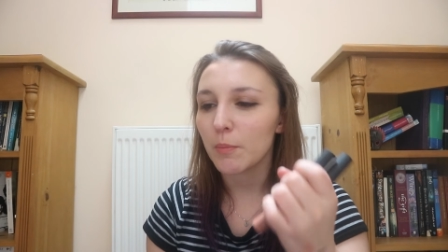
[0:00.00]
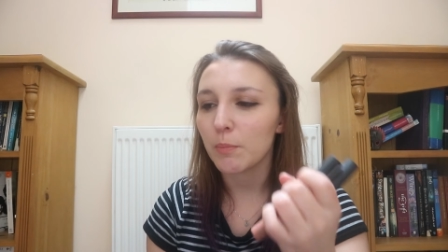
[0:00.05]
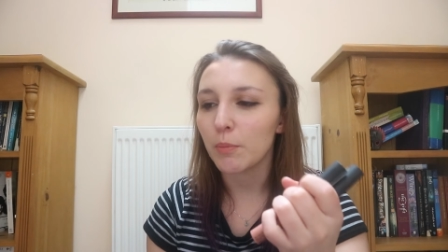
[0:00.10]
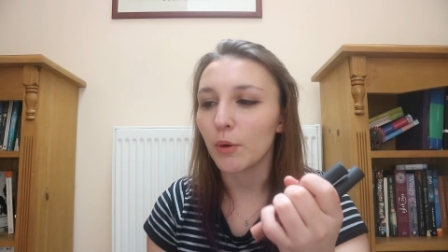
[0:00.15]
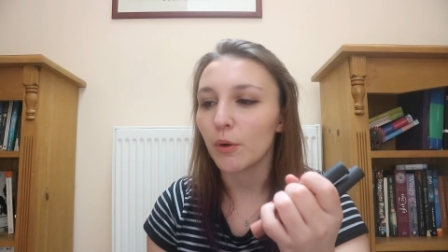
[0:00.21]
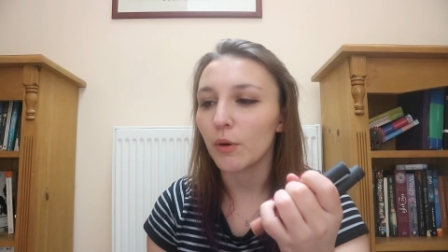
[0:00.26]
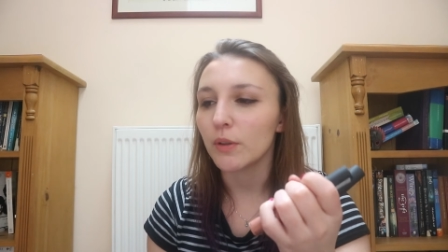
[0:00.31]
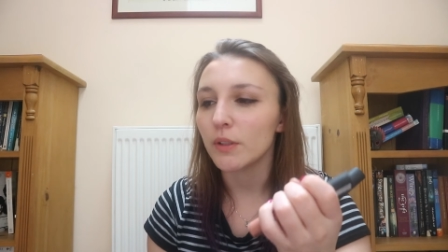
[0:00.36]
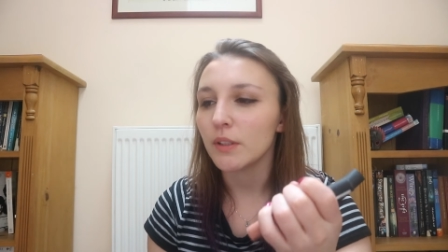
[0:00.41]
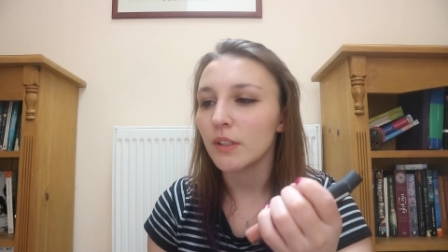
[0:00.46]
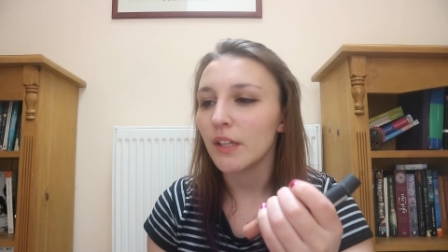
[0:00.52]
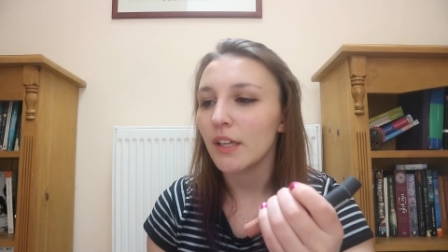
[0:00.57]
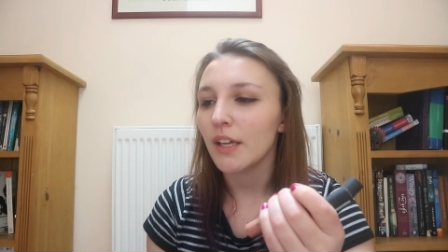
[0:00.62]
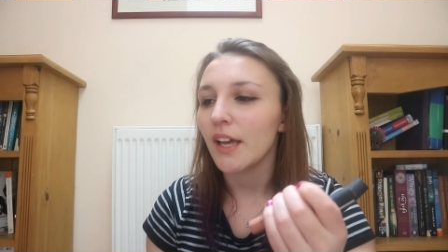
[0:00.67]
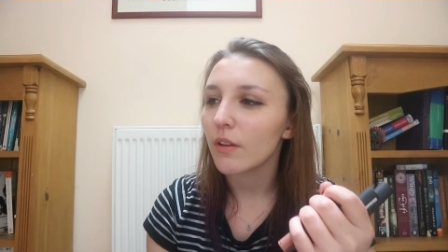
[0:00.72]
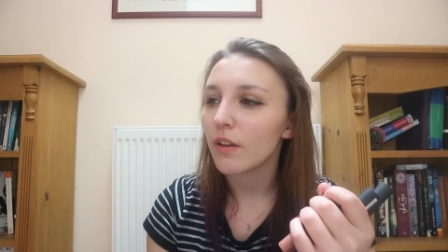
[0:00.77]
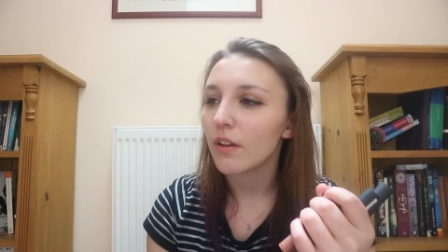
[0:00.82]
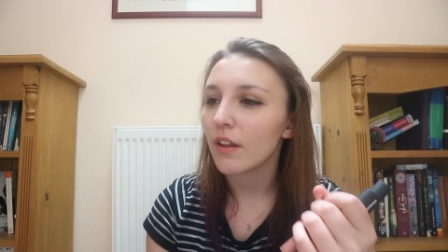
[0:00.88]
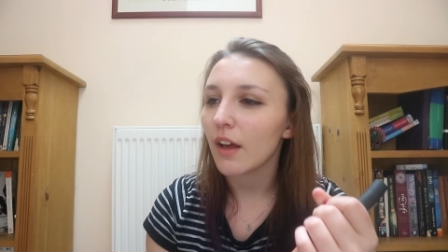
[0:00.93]
but
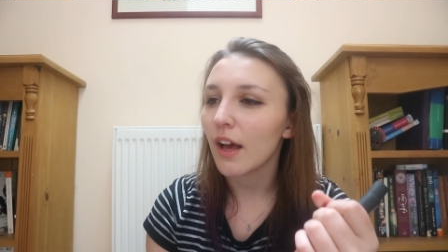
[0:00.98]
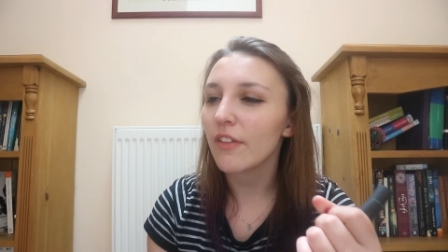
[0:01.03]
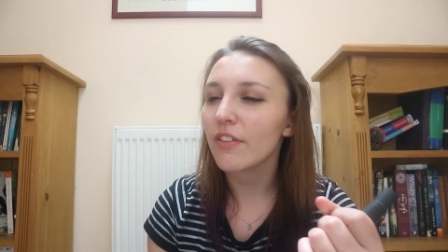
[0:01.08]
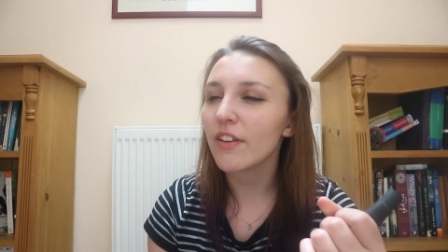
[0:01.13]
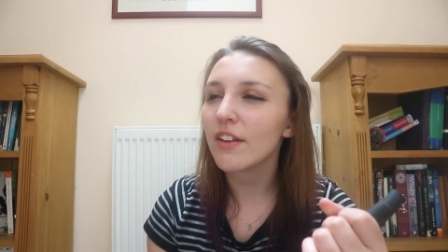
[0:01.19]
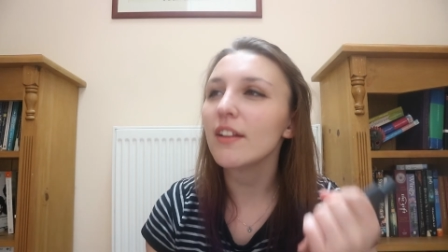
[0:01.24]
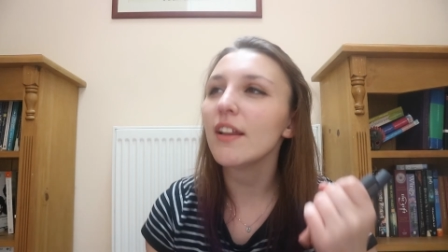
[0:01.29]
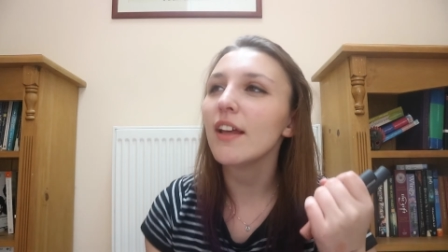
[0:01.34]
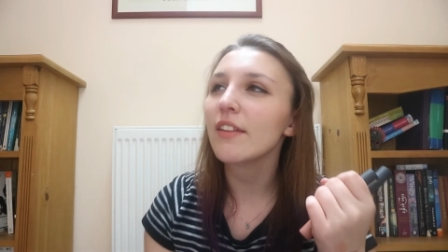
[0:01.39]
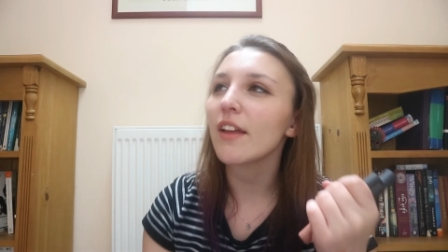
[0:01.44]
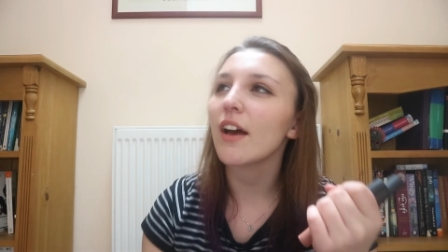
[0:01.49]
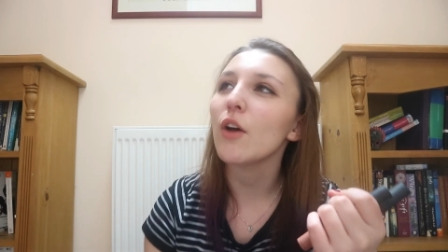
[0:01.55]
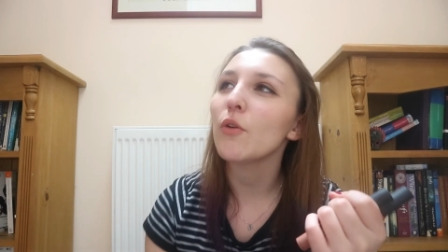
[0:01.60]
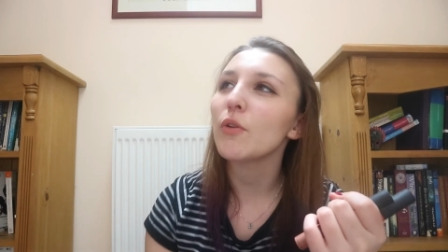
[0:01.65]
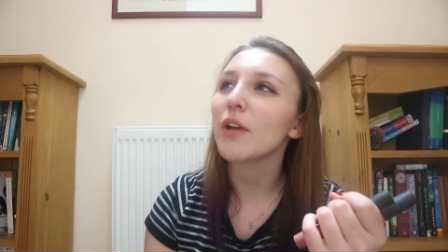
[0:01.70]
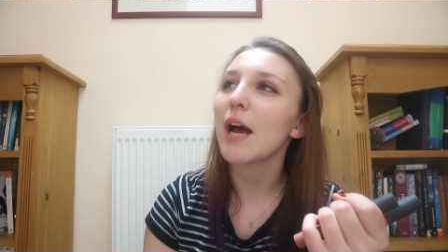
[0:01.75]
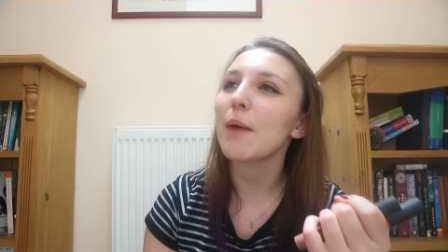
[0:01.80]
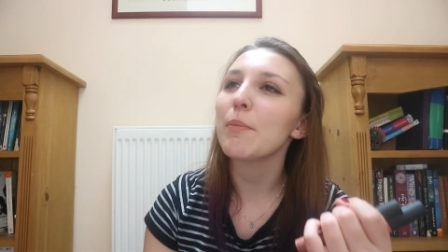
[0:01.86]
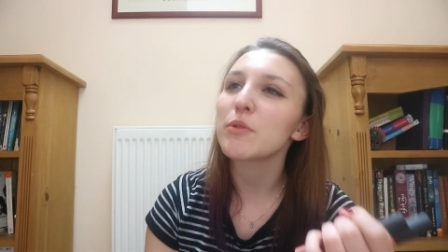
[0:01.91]
I feel like that
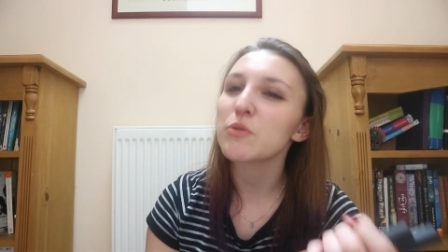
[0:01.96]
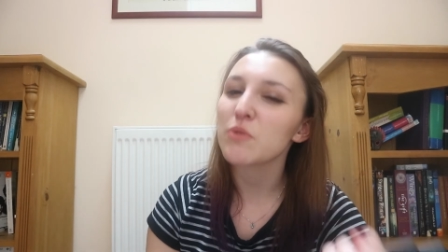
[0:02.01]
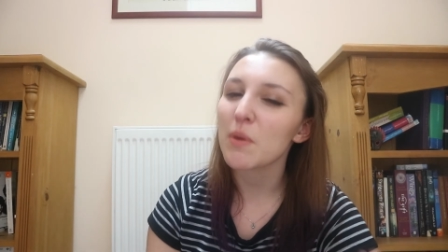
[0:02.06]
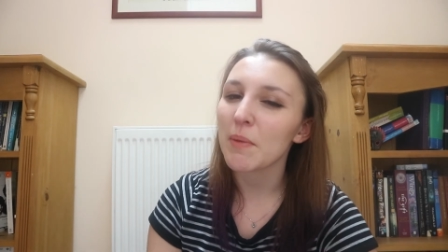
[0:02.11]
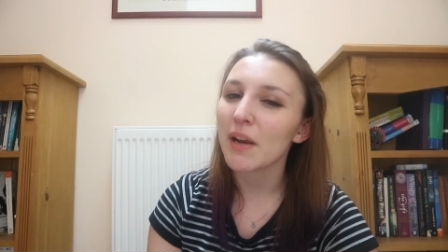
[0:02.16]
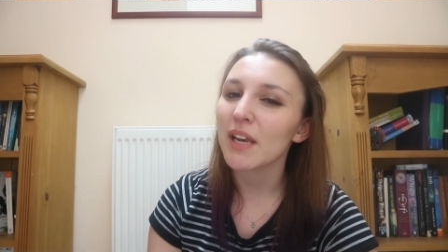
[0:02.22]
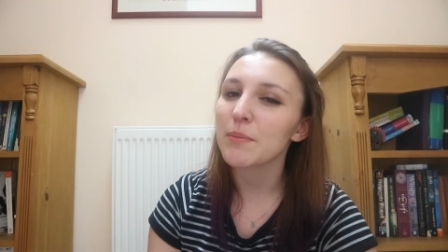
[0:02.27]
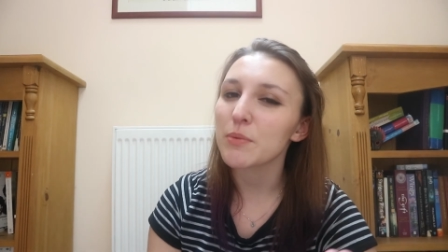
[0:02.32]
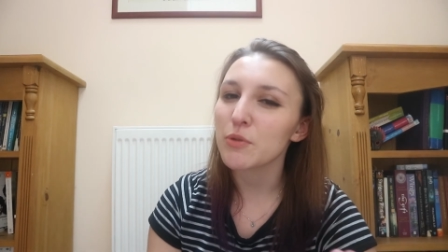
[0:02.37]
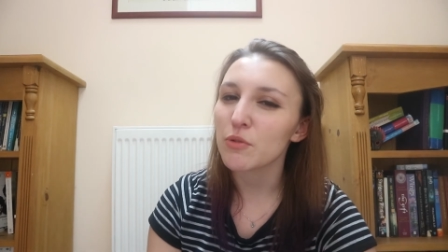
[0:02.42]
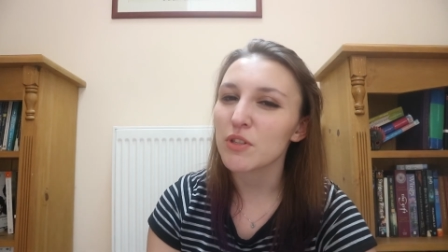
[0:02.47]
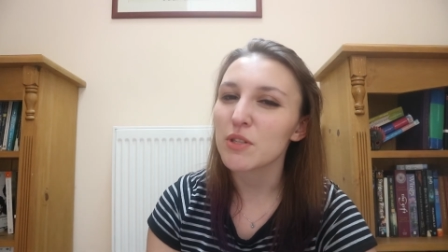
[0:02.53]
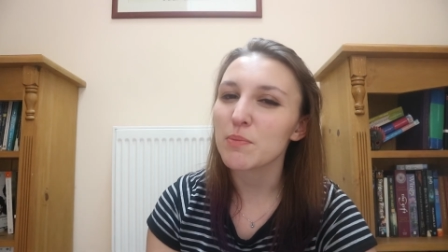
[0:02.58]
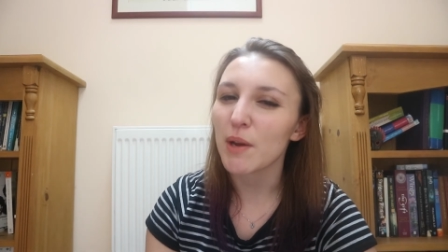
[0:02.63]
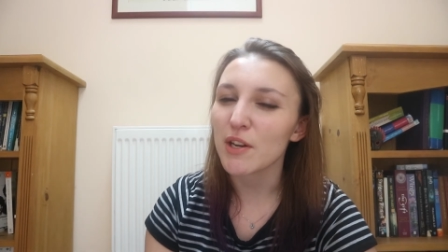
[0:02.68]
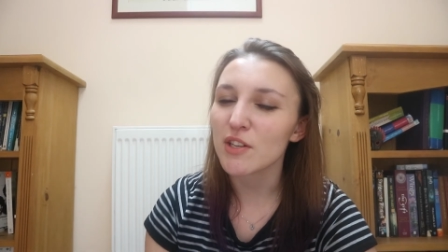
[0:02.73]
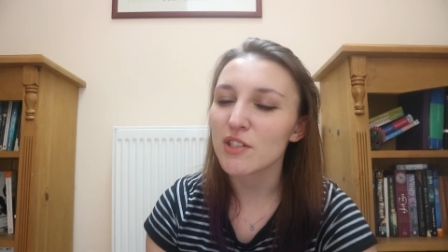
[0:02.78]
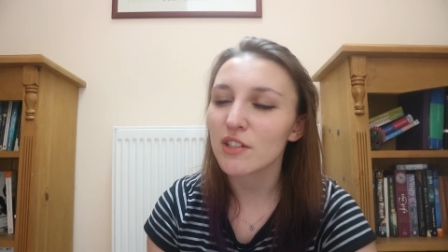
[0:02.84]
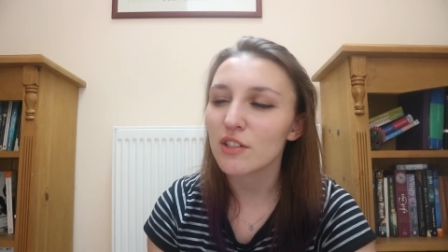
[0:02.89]
only happens when my lips are
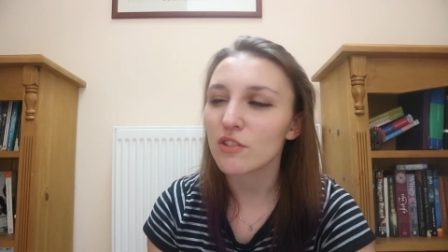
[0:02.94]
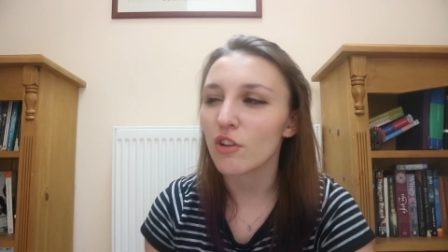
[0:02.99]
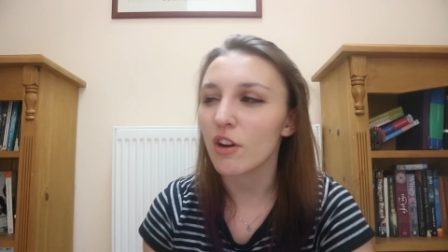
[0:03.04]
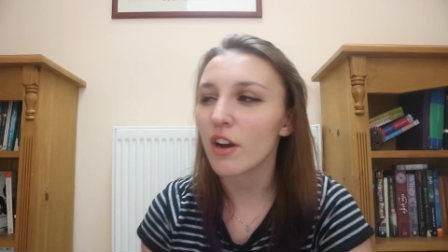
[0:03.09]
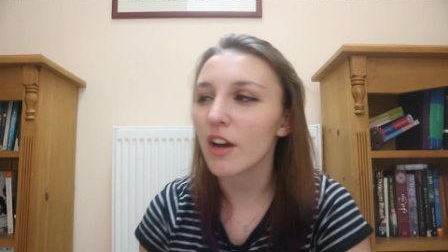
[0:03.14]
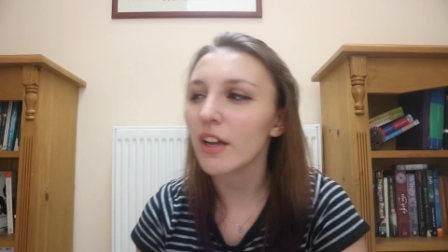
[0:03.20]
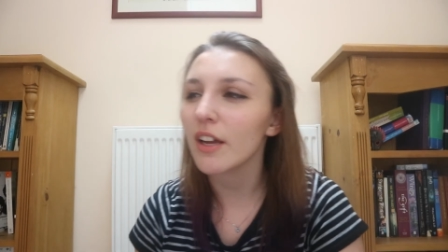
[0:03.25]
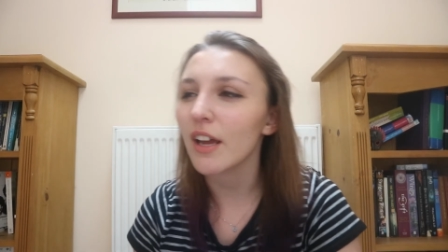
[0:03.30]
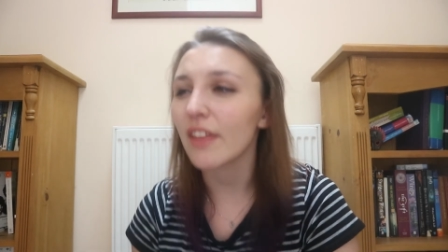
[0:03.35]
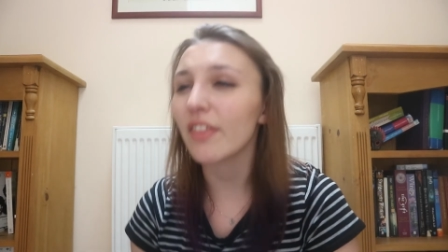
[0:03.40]
especially dry,